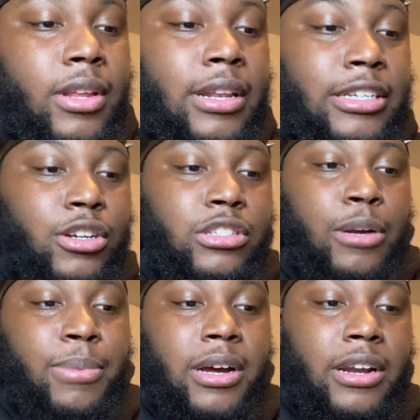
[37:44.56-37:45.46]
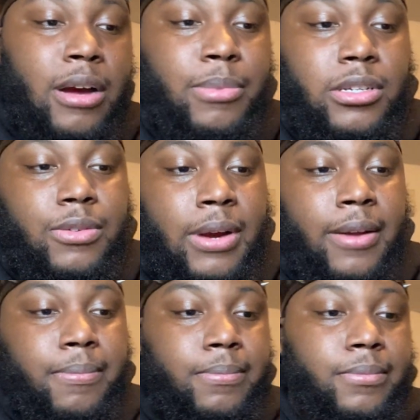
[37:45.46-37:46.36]
Let's go to the book of Numbers,
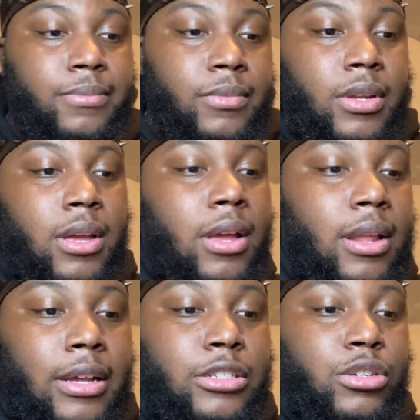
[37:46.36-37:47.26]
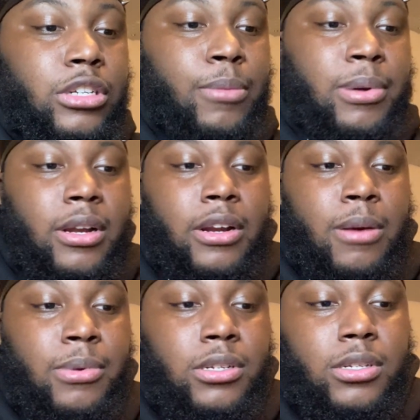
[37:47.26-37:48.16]
right? Let's go to the book of
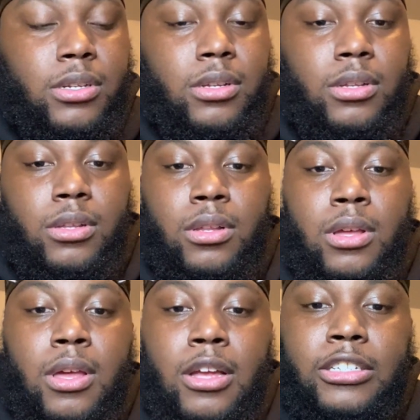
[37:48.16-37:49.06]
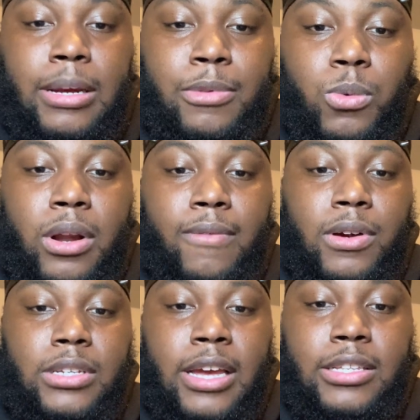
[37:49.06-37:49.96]
Numbers, chapter 1 and
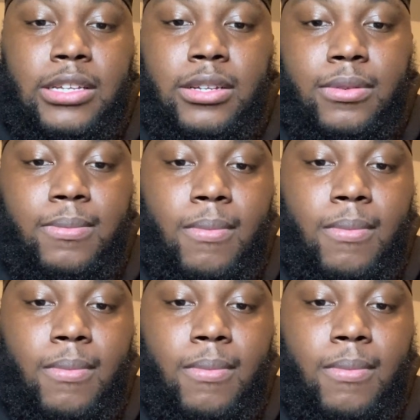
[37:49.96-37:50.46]
verse 18.